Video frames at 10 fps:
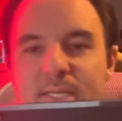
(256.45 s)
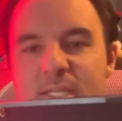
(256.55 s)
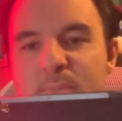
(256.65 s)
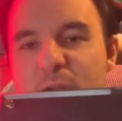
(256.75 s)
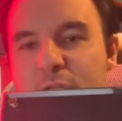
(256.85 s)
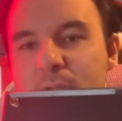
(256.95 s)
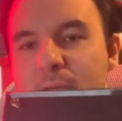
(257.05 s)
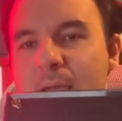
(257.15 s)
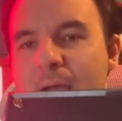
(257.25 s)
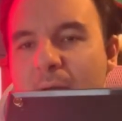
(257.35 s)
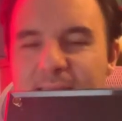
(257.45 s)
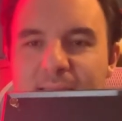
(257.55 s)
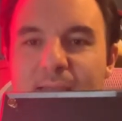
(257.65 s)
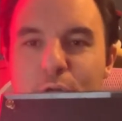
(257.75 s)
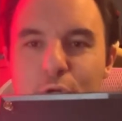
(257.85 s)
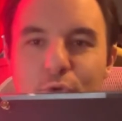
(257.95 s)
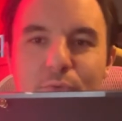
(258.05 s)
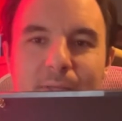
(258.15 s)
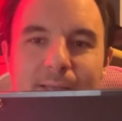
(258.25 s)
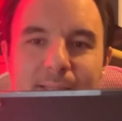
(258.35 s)
especially I think they knew
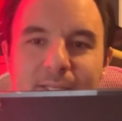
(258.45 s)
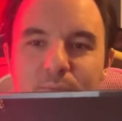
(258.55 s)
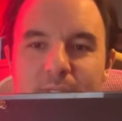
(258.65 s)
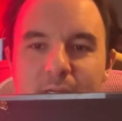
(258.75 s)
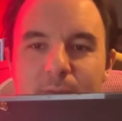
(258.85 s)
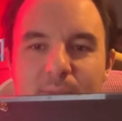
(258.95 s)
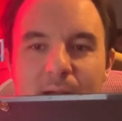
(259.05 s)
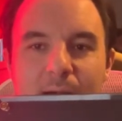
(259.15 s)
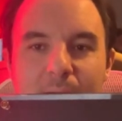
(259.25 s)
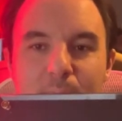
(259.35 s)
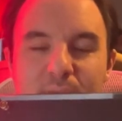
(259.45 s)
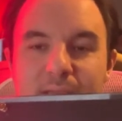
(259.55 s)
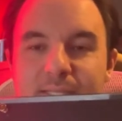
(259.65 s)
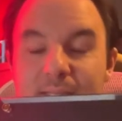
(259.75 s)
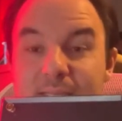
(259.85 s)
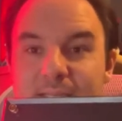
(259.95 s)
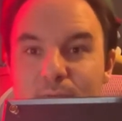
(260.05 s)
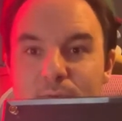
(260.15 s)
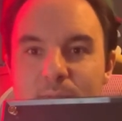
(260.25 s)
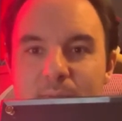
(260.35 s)
that like this wasn't going to be a hot piece unless they
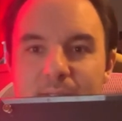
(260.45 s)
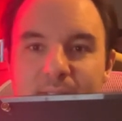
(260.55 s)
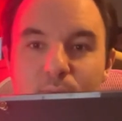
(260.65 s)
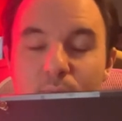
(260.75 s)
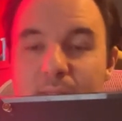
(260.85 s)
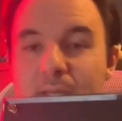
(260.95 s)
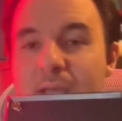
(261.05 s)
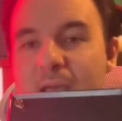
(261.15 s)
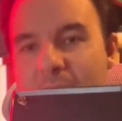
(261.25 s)
threw something else in with it.